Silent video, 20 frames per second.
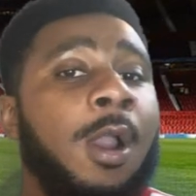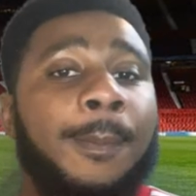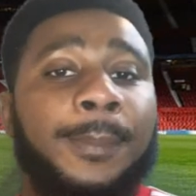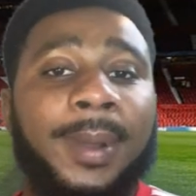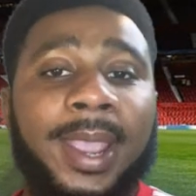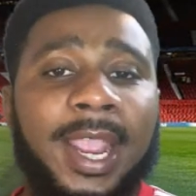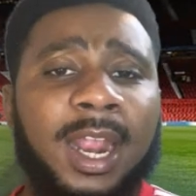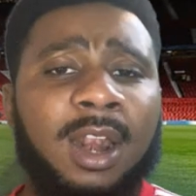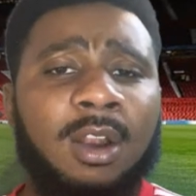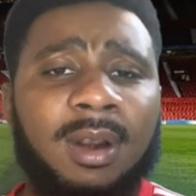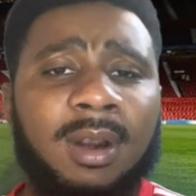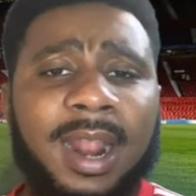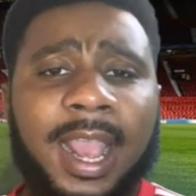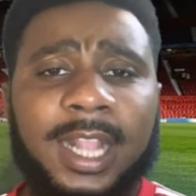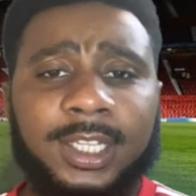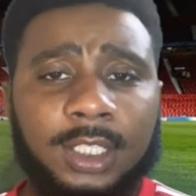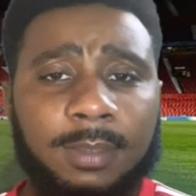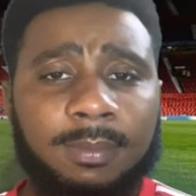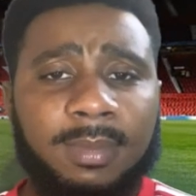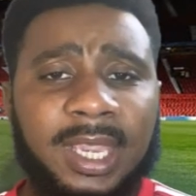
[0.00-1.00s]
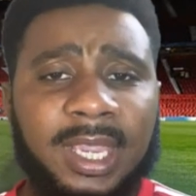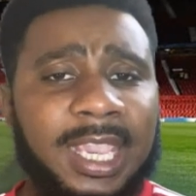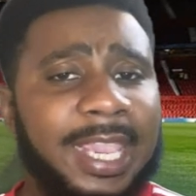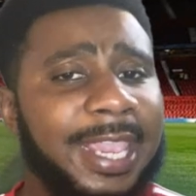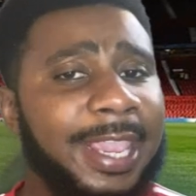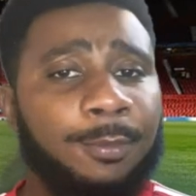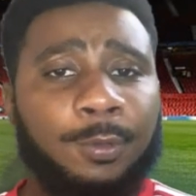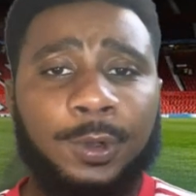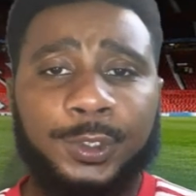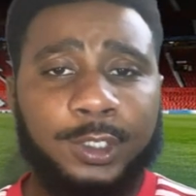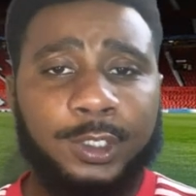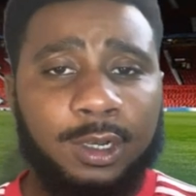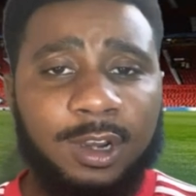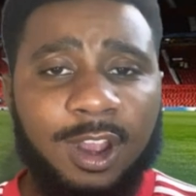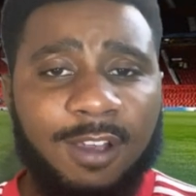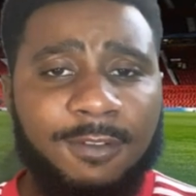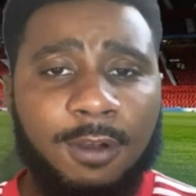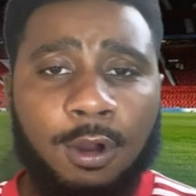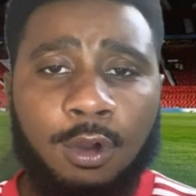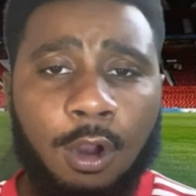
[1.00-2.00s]
But it looked like to me it was
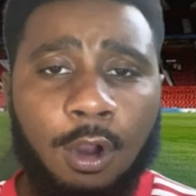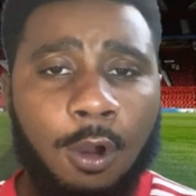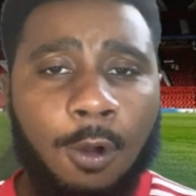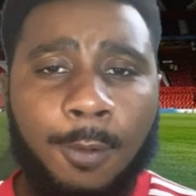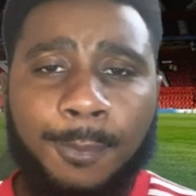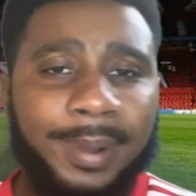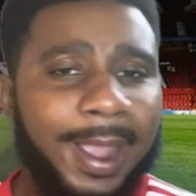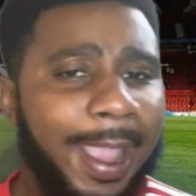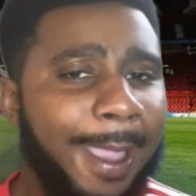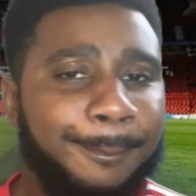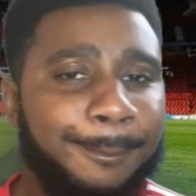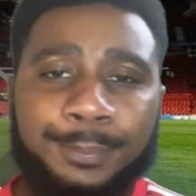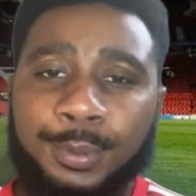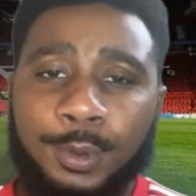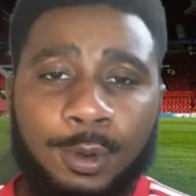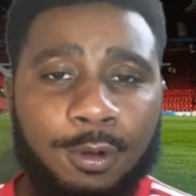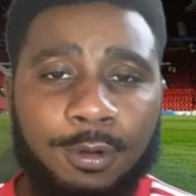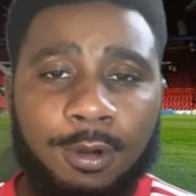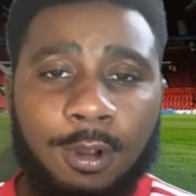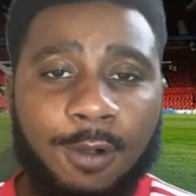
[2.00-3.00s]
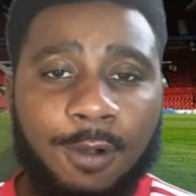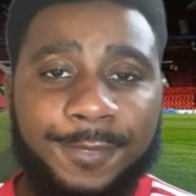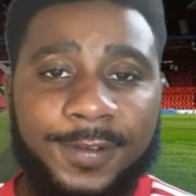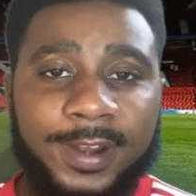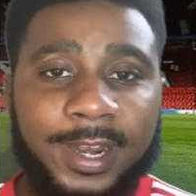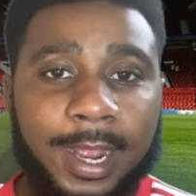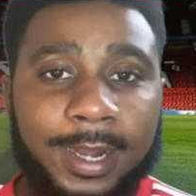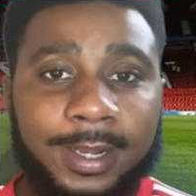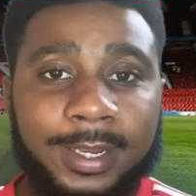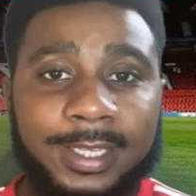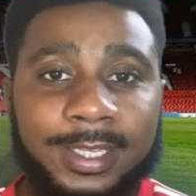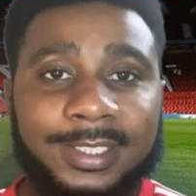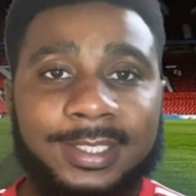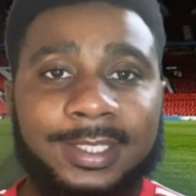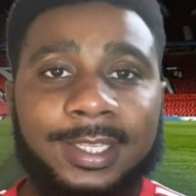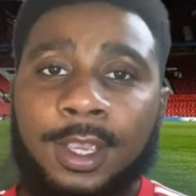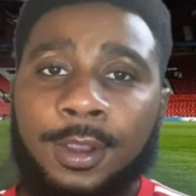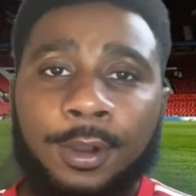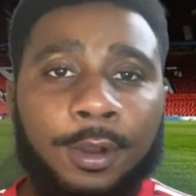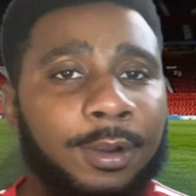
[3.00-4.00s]
another goal by Bruno Fernandes.
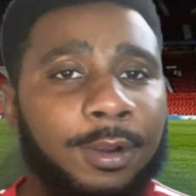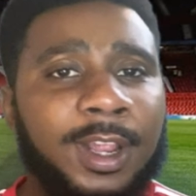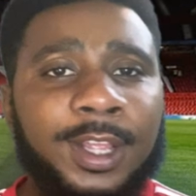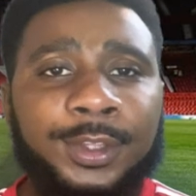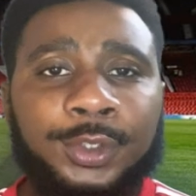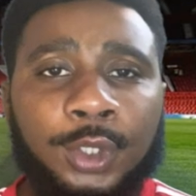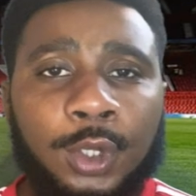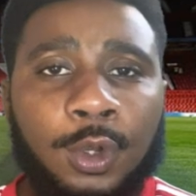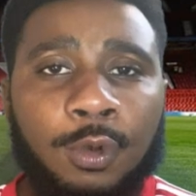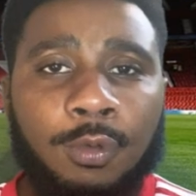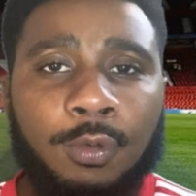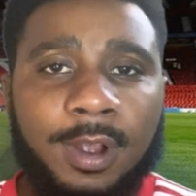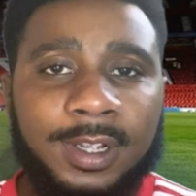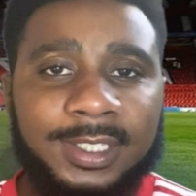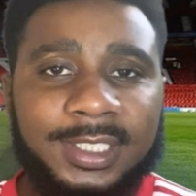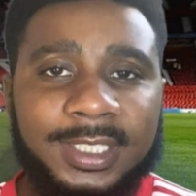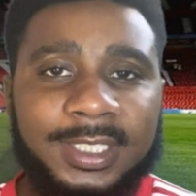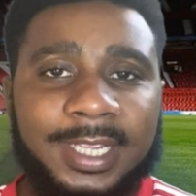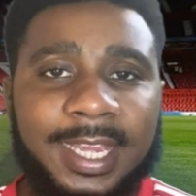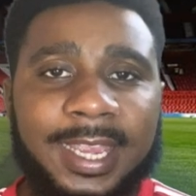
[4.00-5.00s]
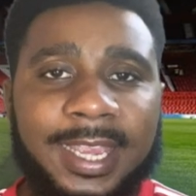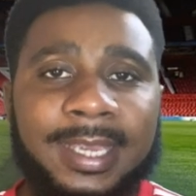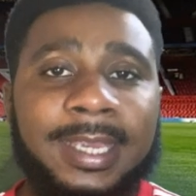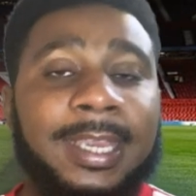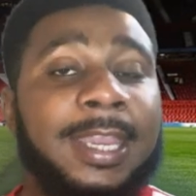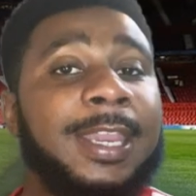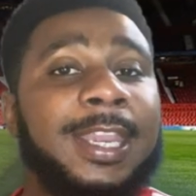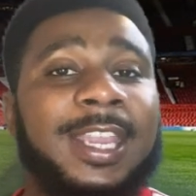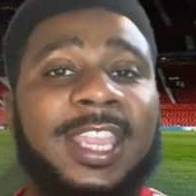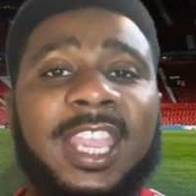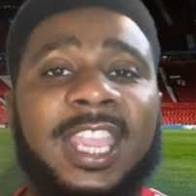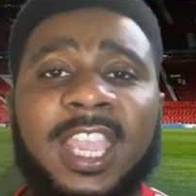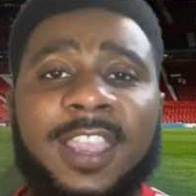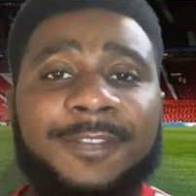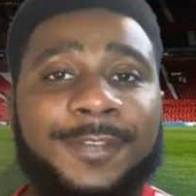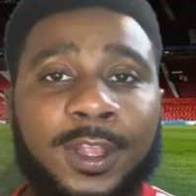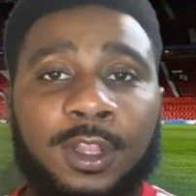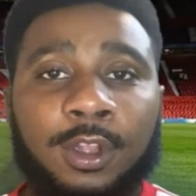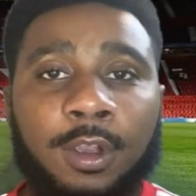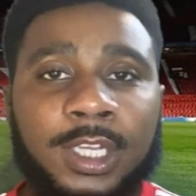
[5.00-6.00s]
Couldn't do wrong today.
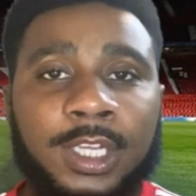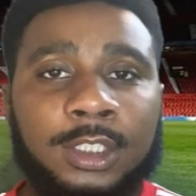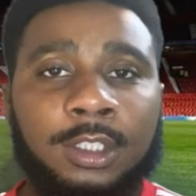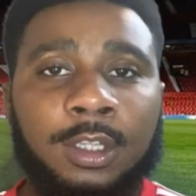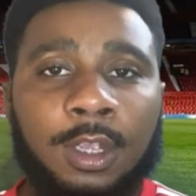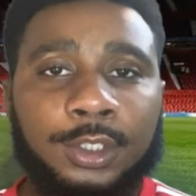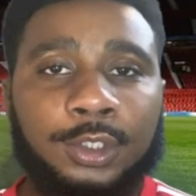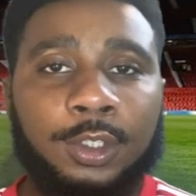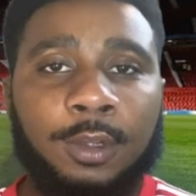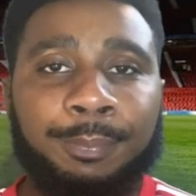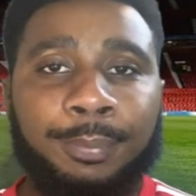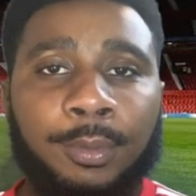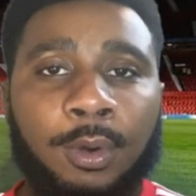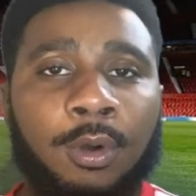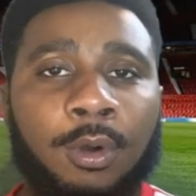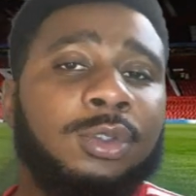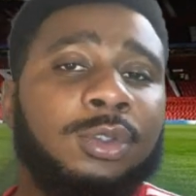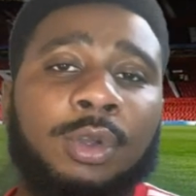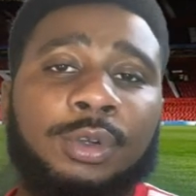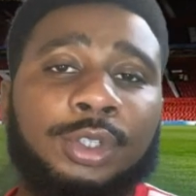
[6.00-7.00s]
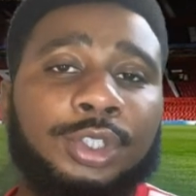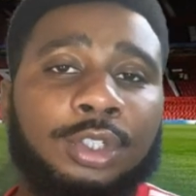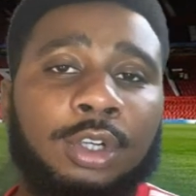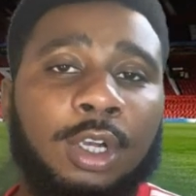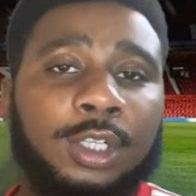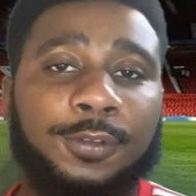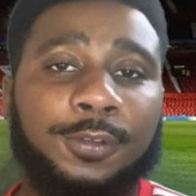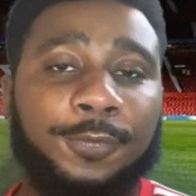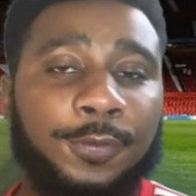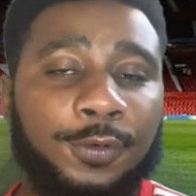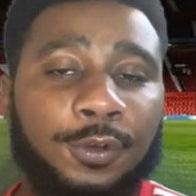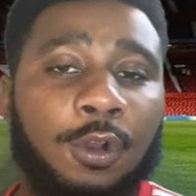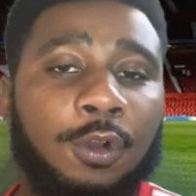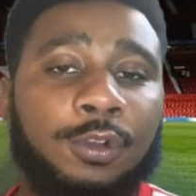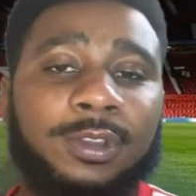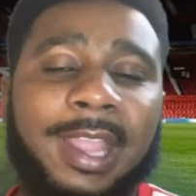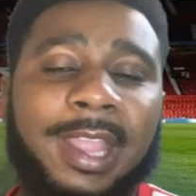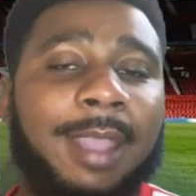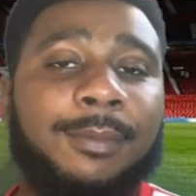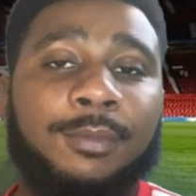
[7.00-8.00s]
Even though he's lost the ball, took shots for
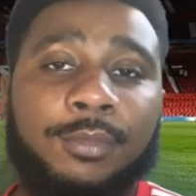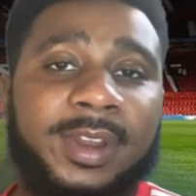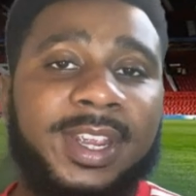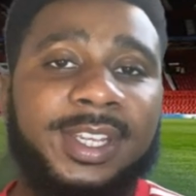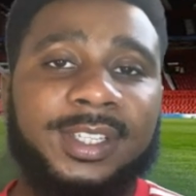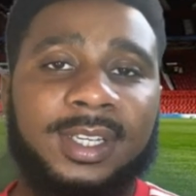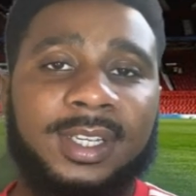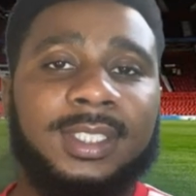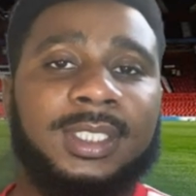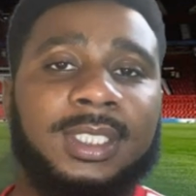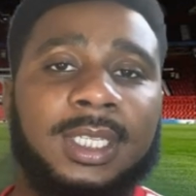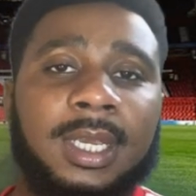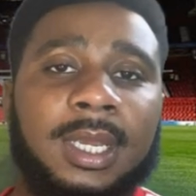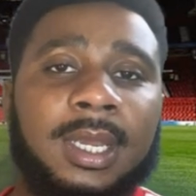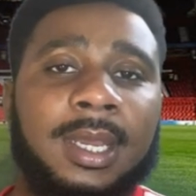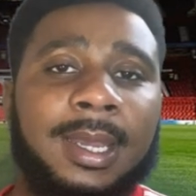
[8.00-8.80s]
no damn reasons,